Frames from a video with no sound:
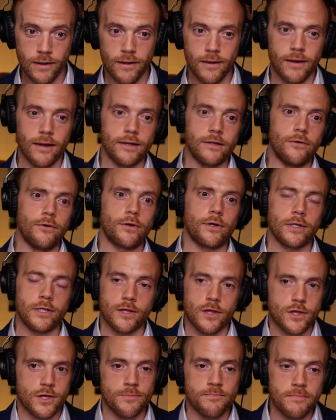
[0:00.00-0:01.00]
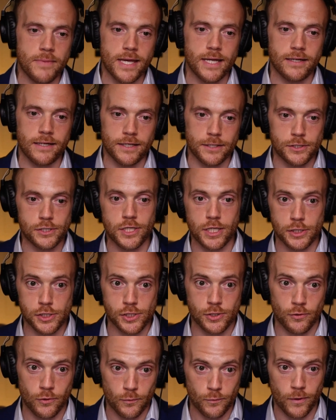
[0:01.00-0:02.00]
and you can submit
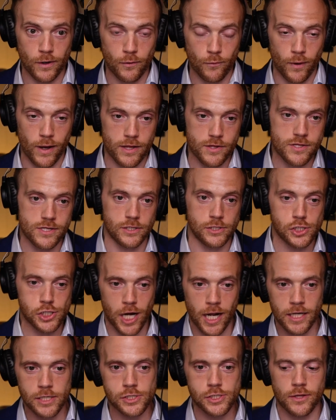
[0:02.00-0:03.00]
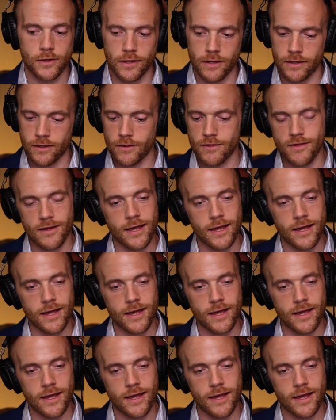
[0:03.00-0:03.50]
additional requests to change things.